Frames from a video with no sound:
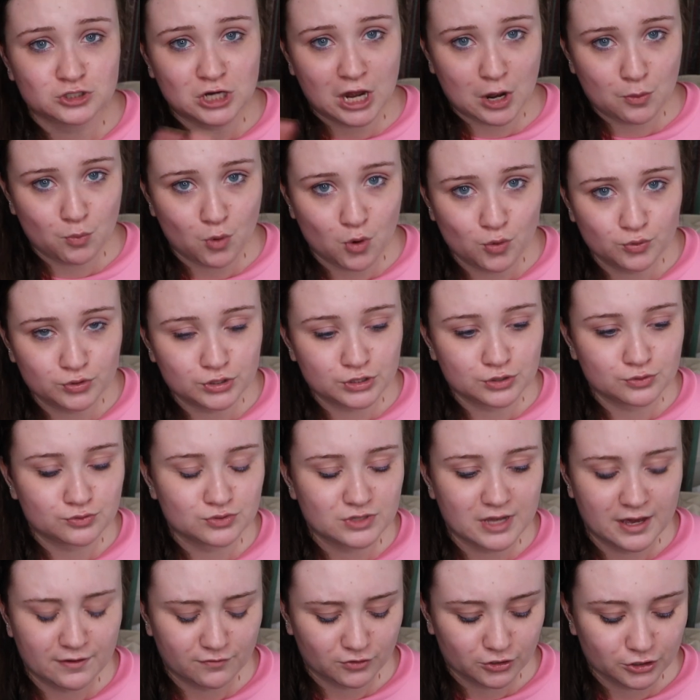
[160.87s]
which I won't
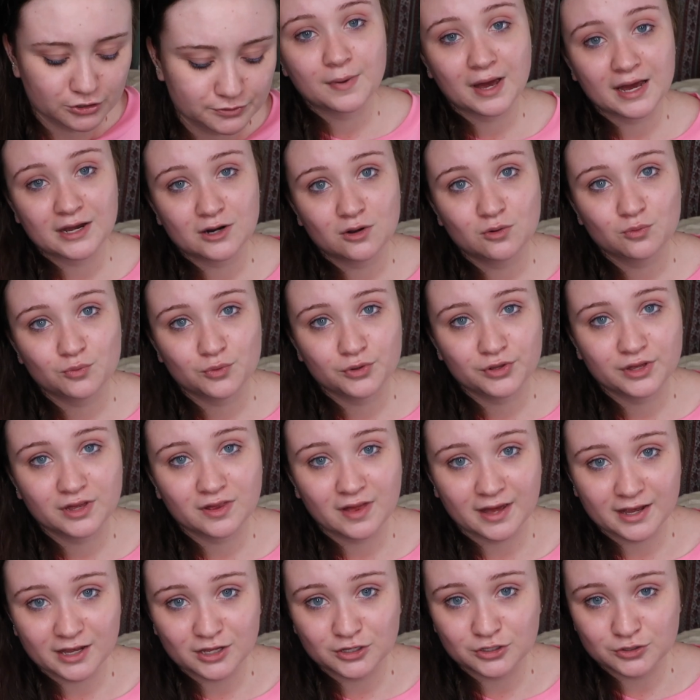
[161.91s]
use ever, but I don't really
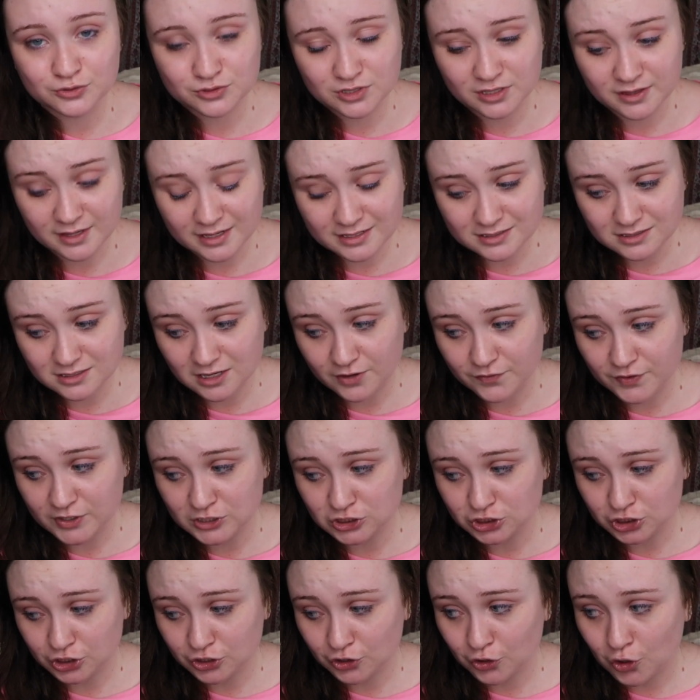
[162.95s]
like using that stuff
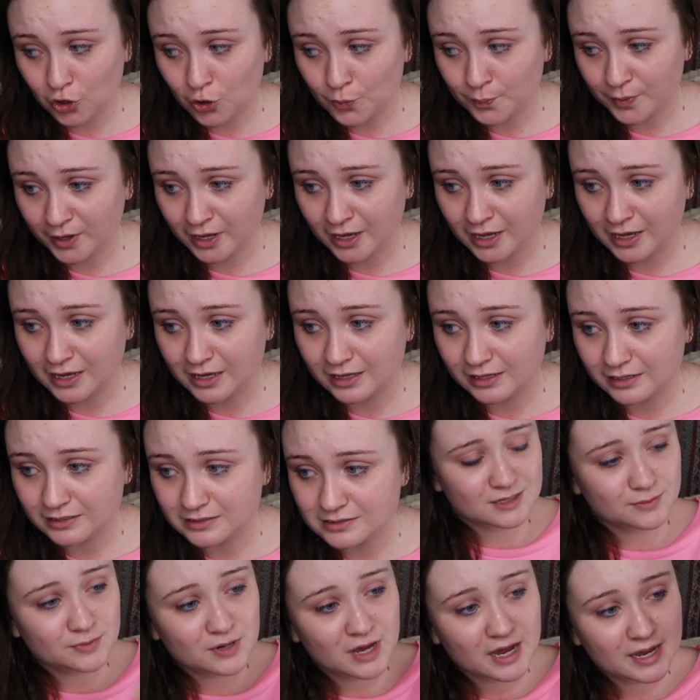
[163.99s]
in general
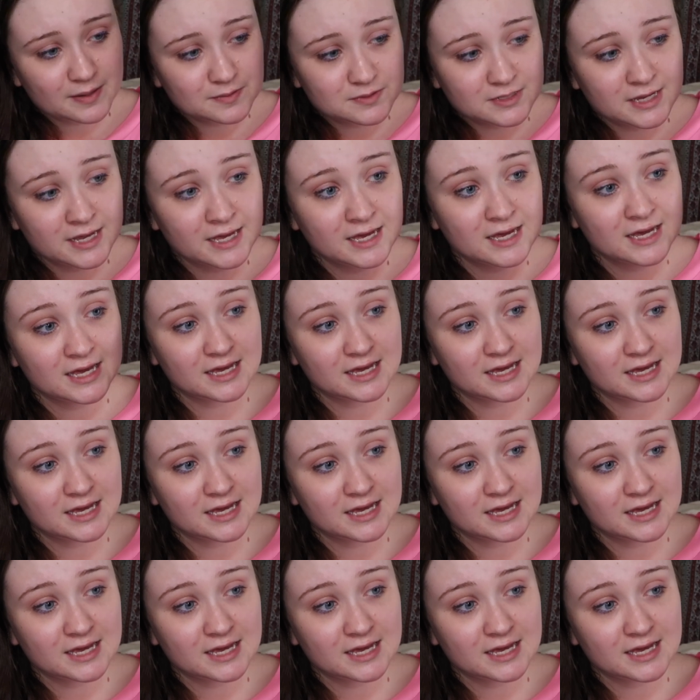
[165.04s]
because sometimes